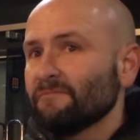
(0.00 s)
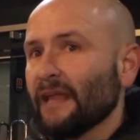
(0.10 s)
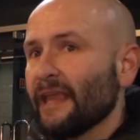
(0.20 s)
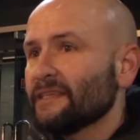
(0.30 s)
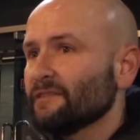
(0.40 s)

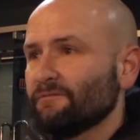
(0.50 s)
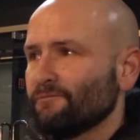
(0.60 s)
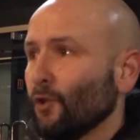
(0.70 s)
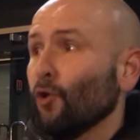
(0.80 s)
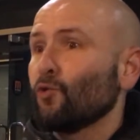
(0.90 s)
the likes
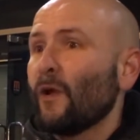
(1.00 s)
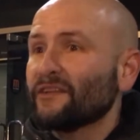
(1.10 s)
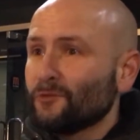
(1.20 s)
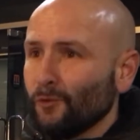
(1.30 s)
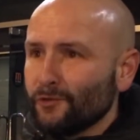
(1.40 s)
of Lord
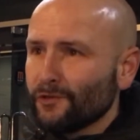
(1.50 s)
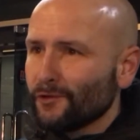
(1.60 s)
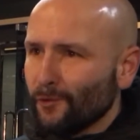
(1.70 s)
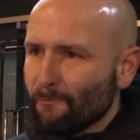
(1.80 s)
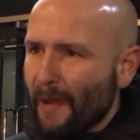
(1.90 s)
Westwood
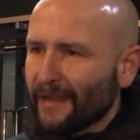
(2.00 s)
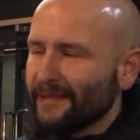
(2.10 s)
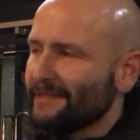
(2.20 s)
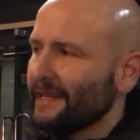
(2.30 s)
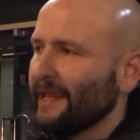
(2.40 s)
going back
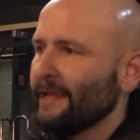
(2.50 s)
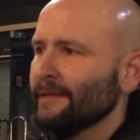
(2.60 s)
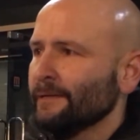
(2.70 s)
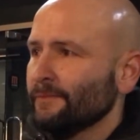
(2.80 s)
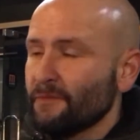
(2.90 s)
in the day?
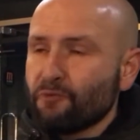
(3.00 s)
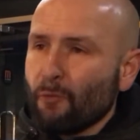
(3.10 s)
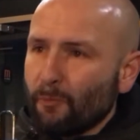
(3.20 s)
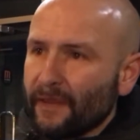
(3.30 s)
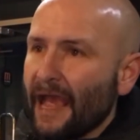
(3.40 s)
He
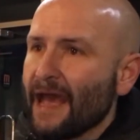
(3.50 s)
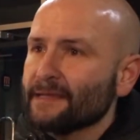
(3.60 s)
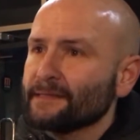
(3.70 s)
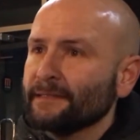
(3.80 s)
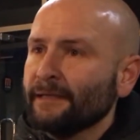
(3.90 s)
probably
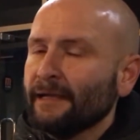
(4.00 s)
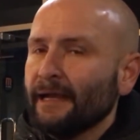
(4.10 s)
has.